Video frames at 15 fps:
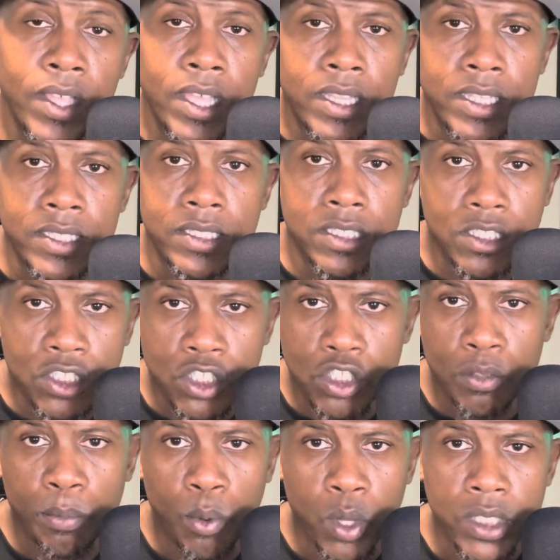Listen, this is
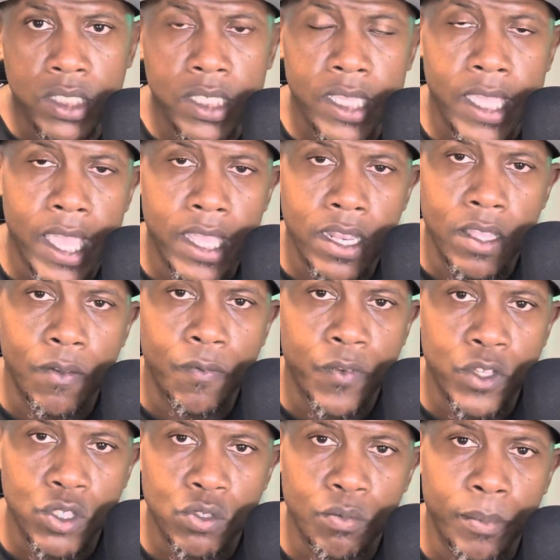your boy TK the
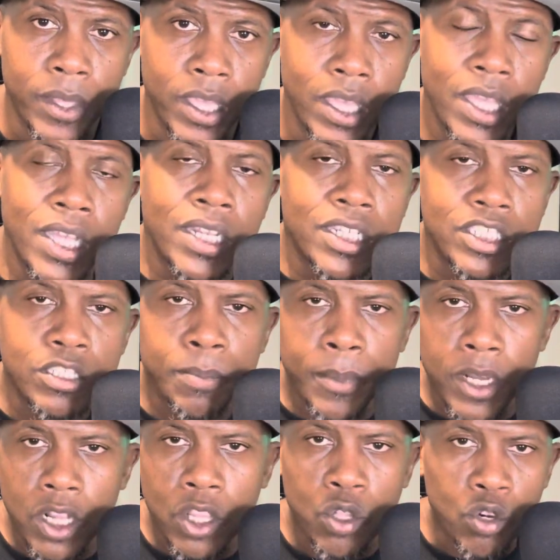Official, man. This has
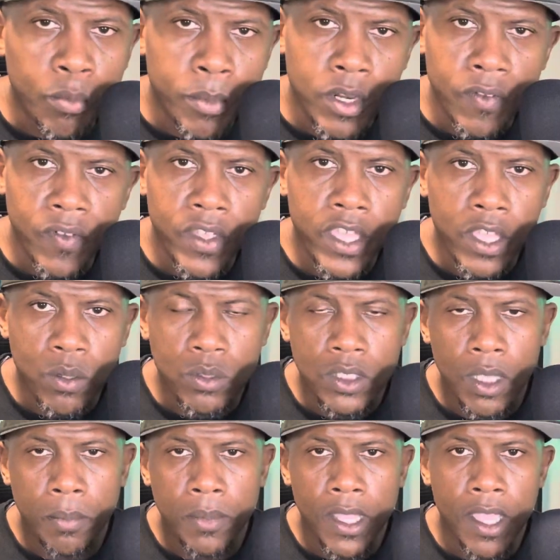been a little bit of an Eagles
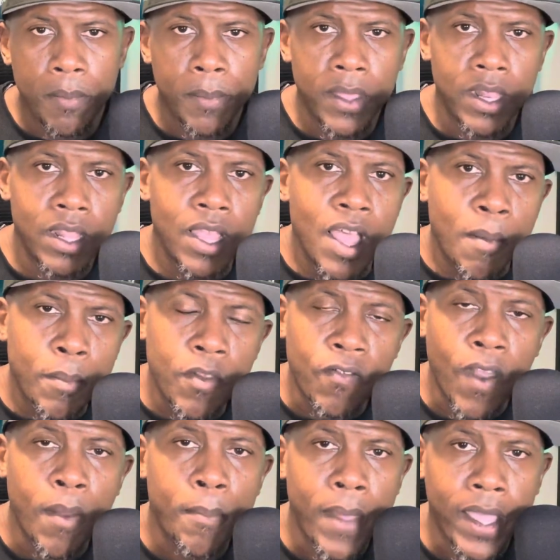update, man. I'll be
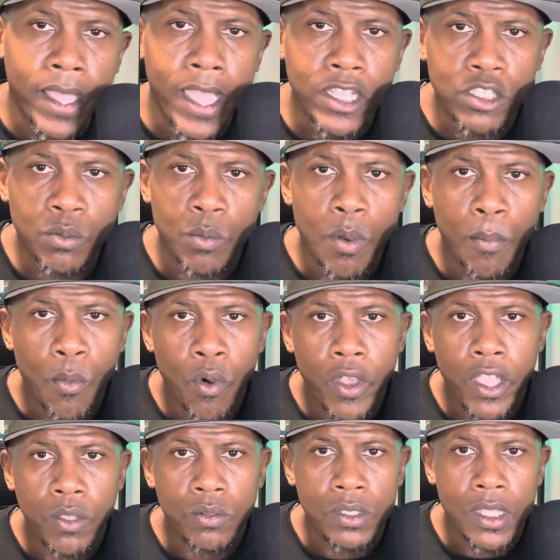right back at you with more
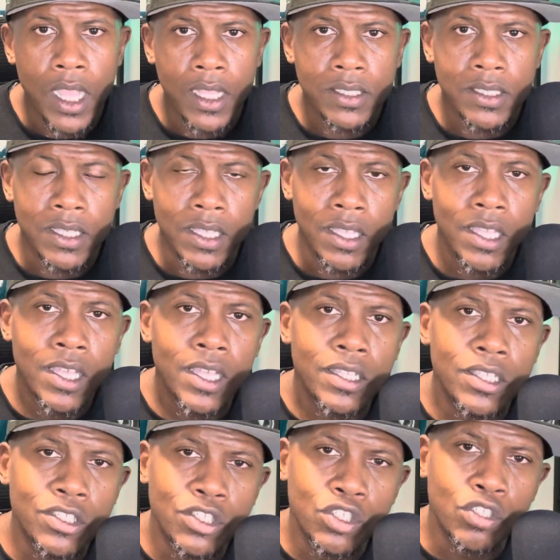Eagles content.
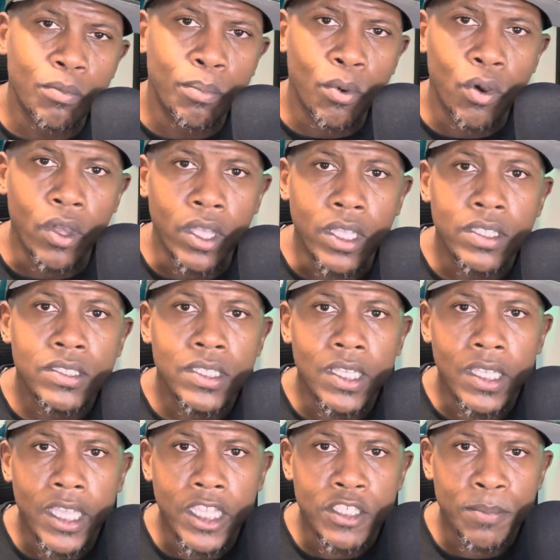This is your boy
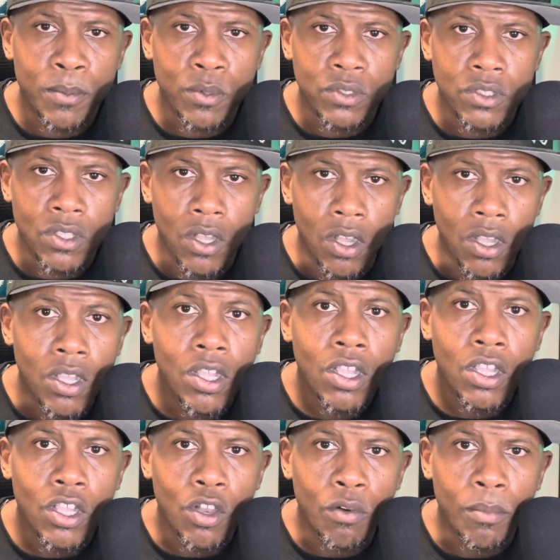TK Sports Talk.
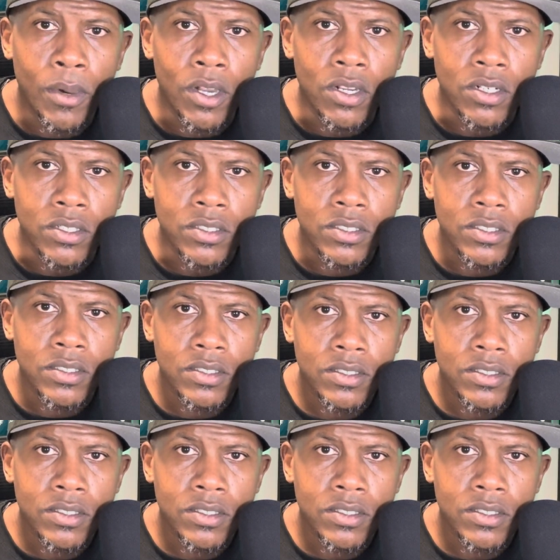Go Birds.